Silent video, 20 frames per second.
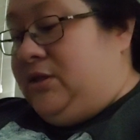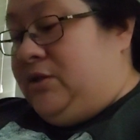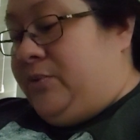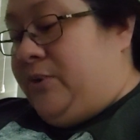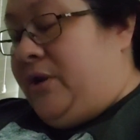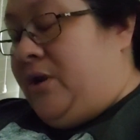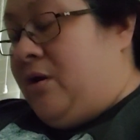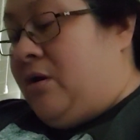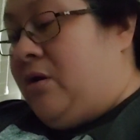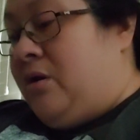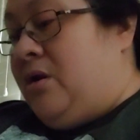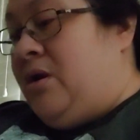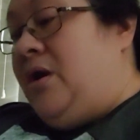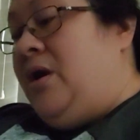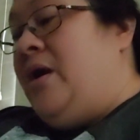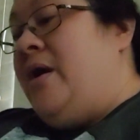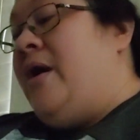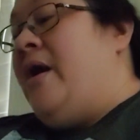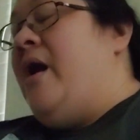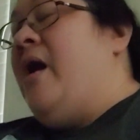sweetheart.
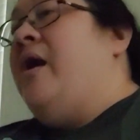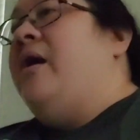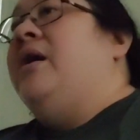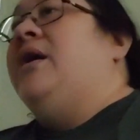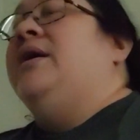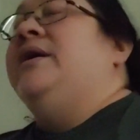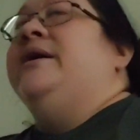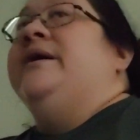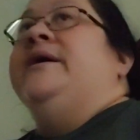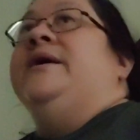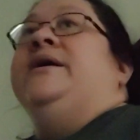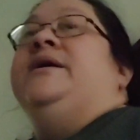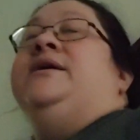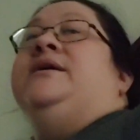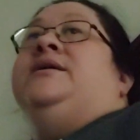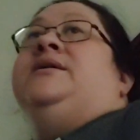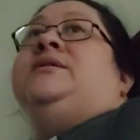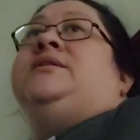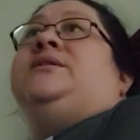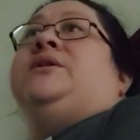
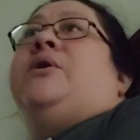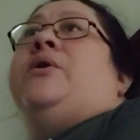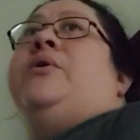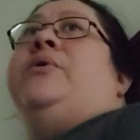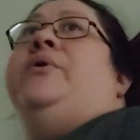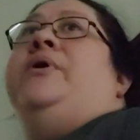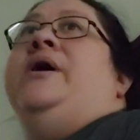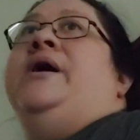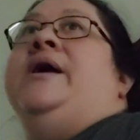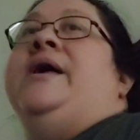So